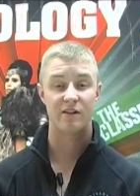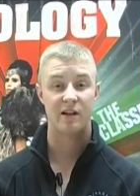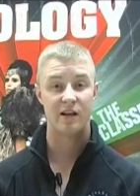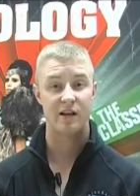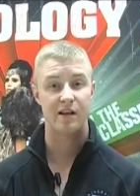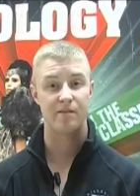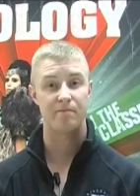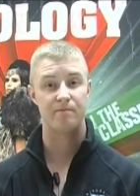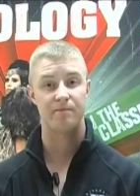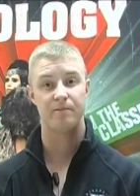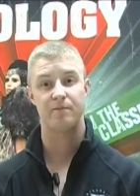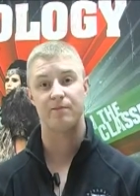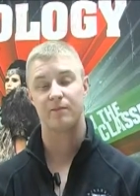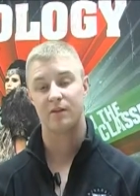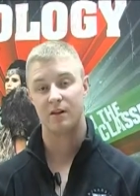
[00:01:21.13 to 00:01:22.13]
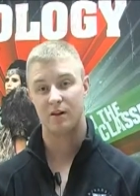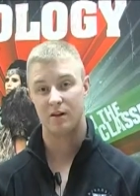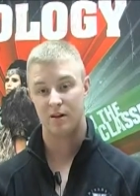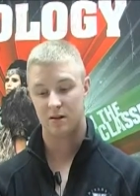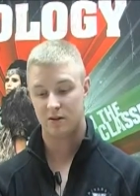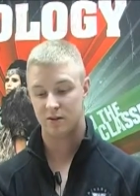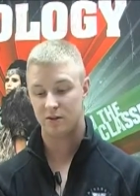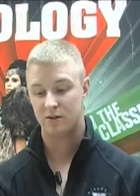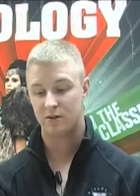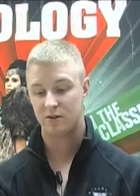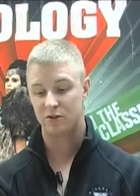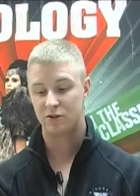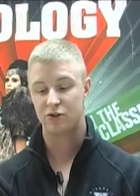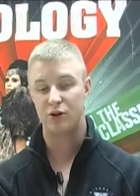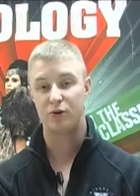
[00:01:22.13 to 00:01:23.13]
team,
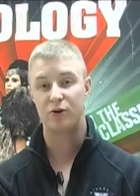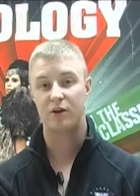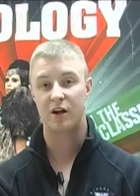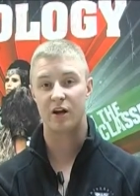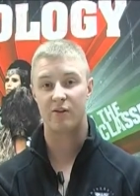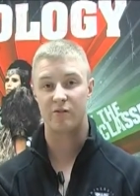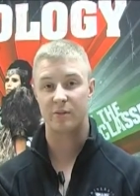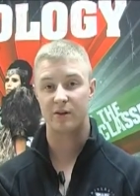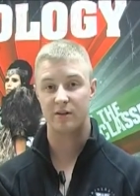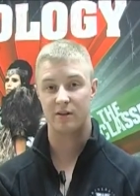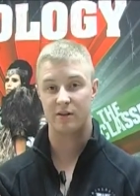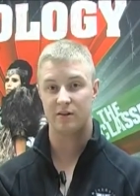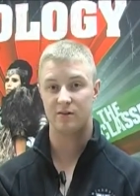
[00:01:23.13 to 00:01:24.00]
student government.